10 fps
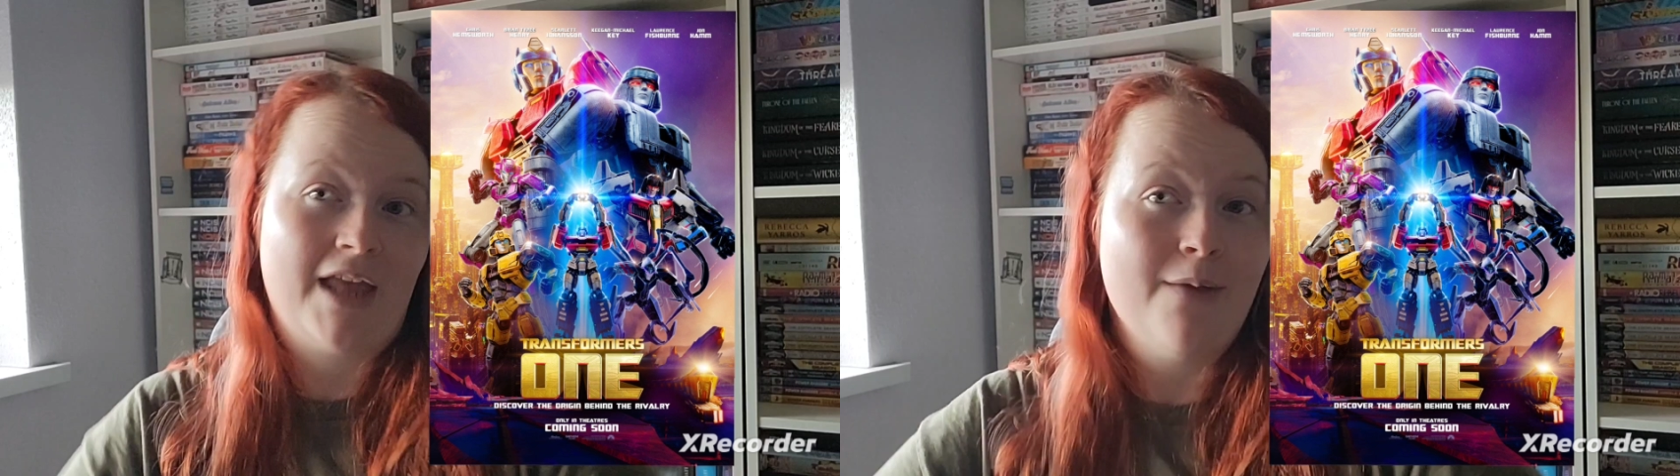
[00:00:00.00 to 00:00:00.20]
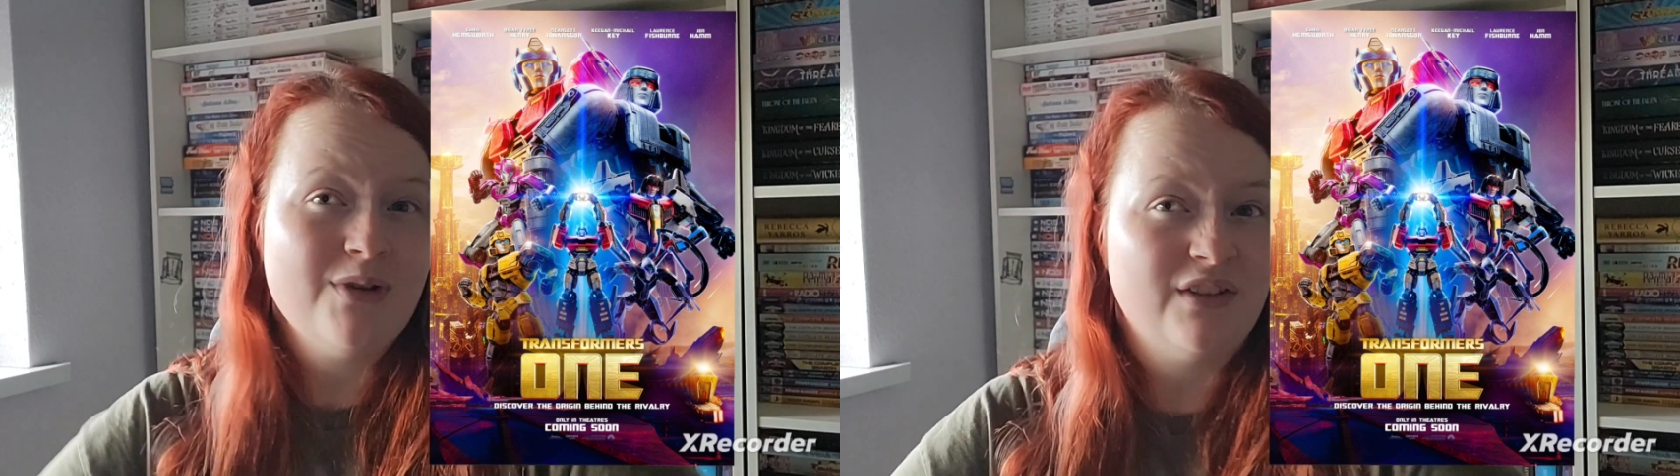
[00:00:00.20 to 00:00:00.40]

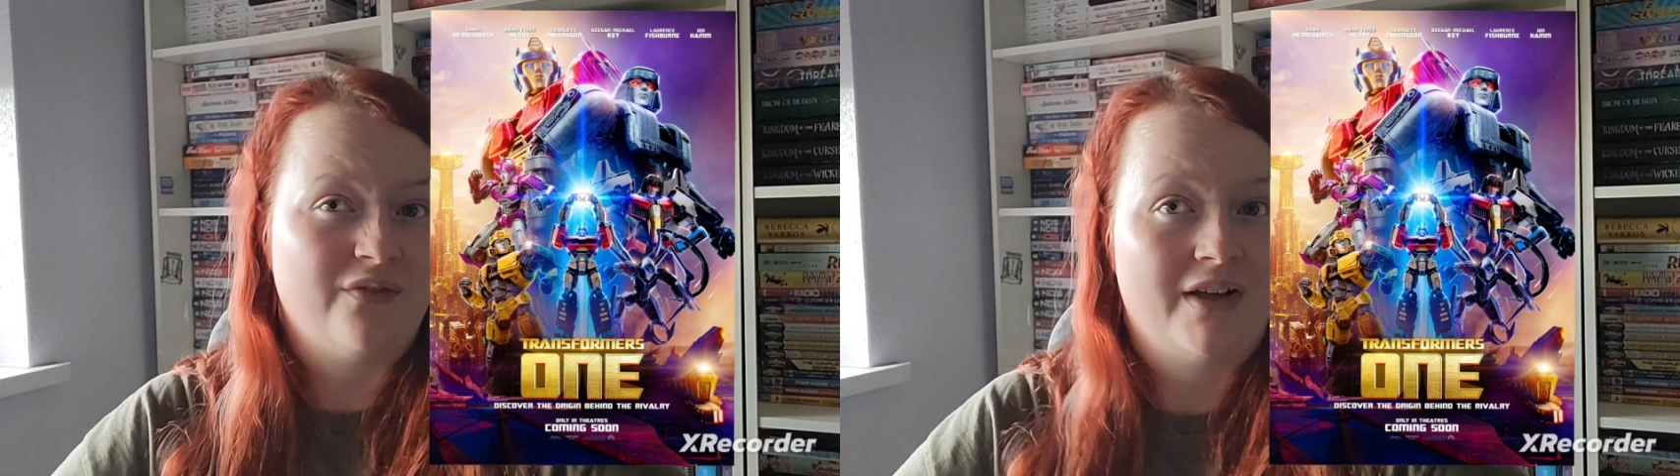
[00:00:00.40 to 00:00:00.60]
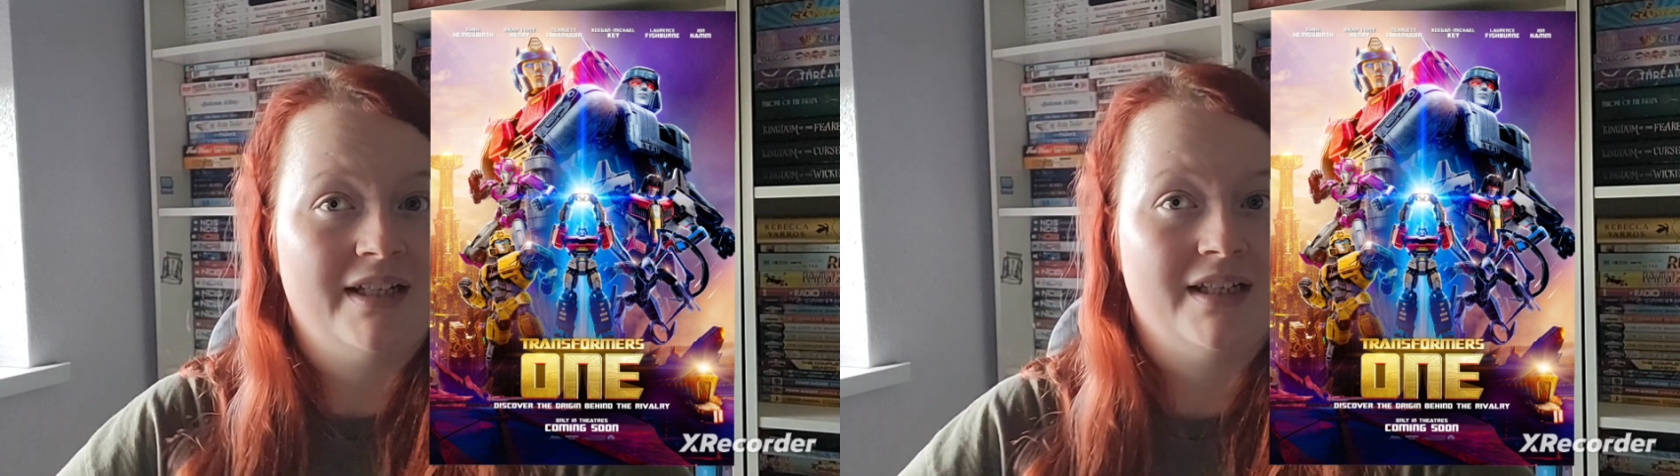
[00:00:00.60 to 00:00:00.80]
it was
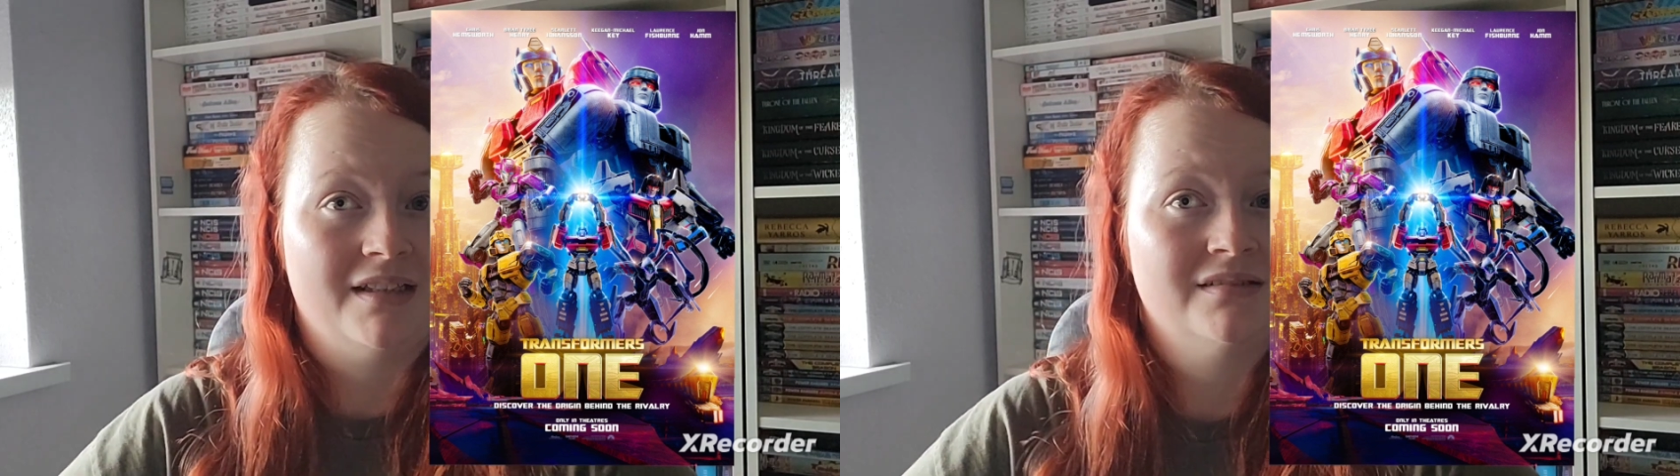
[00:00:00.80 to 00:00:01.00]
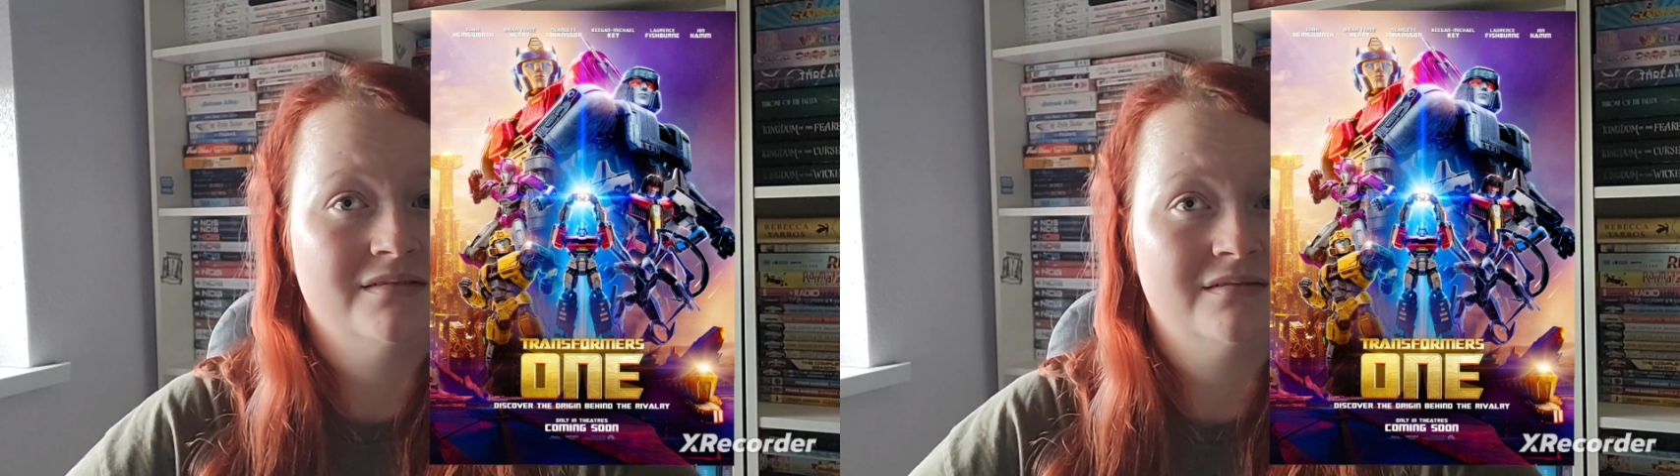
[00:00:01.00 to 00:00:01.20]

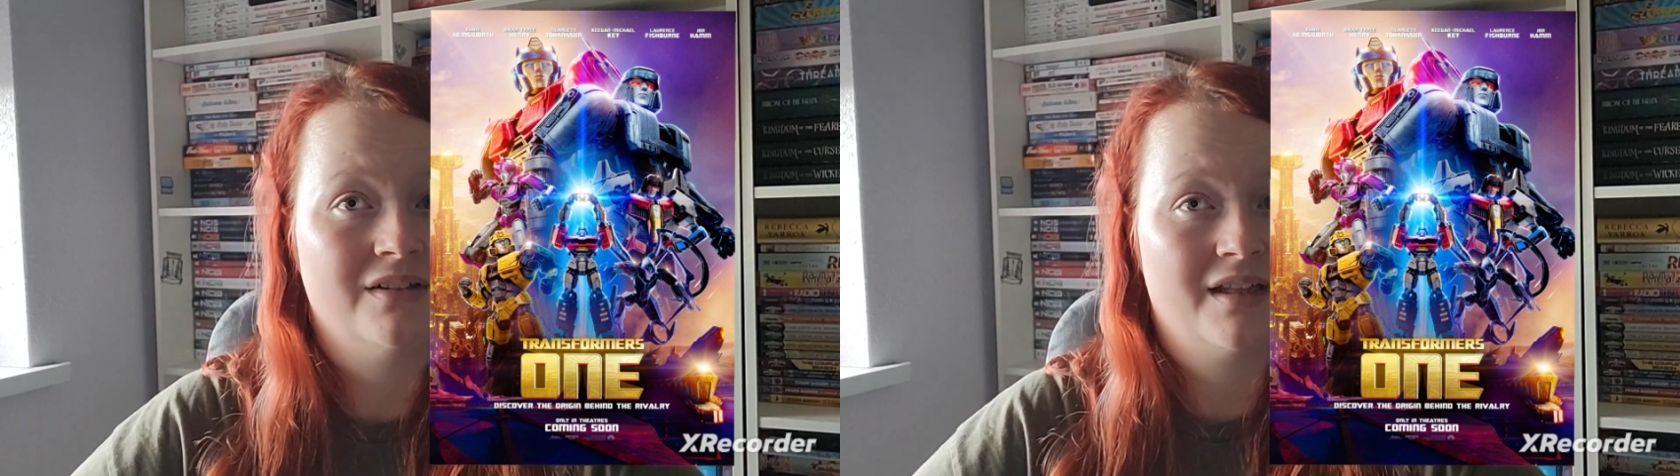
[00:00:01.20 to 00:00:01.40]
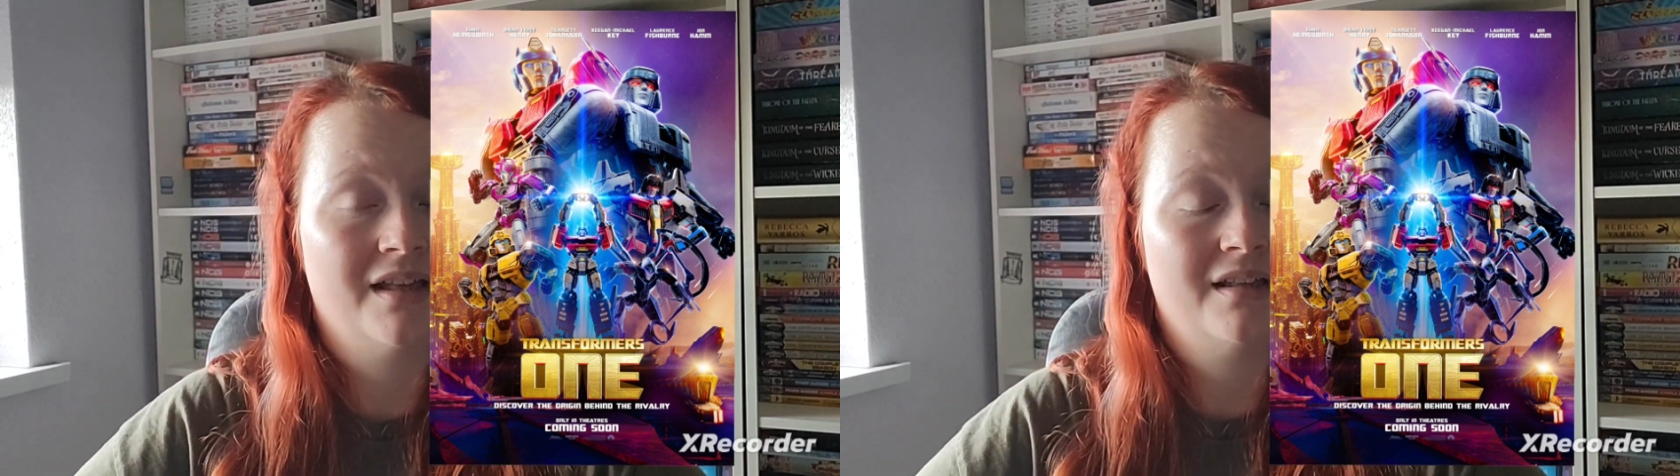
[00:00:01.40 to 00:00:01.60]
funny.
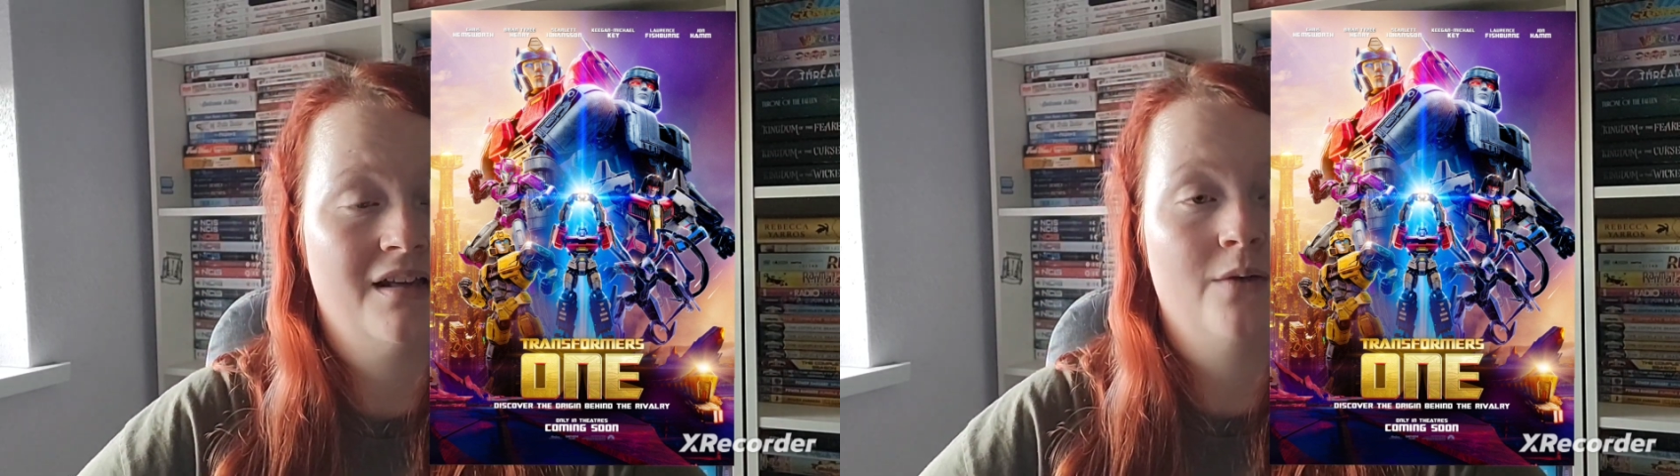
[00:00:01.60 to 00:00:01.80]
Okay,